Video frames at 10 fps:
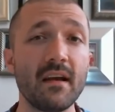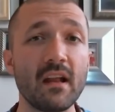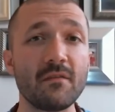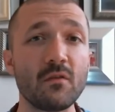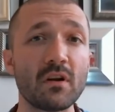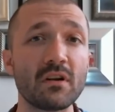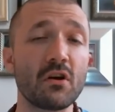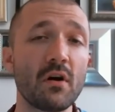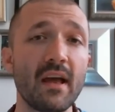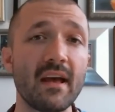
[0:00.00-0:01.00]
And if you want
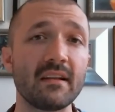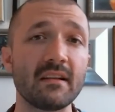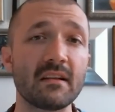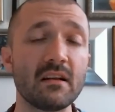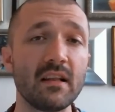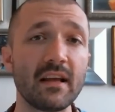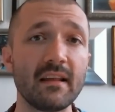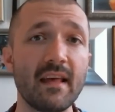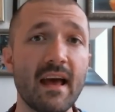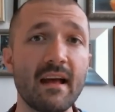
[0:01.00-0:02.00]
to go ahead and click
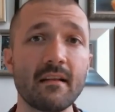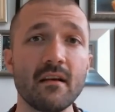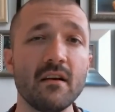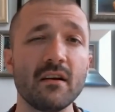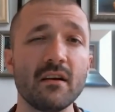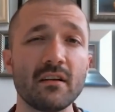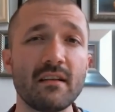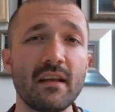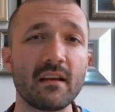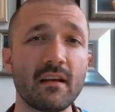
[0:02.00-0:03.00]
that, you're
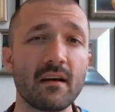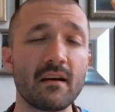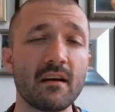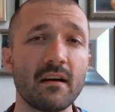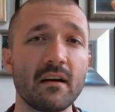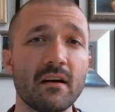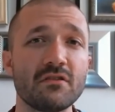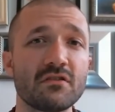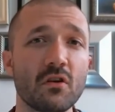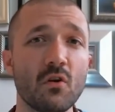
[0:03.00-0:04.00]
going to take
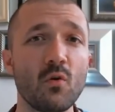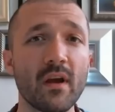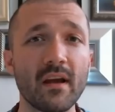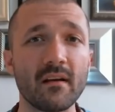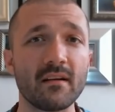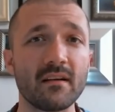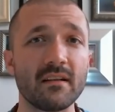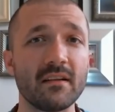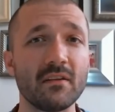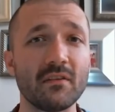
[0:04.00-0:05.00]
just a quick
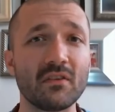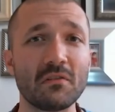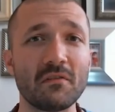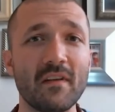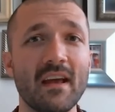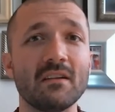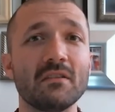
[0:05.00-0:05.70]
little survey.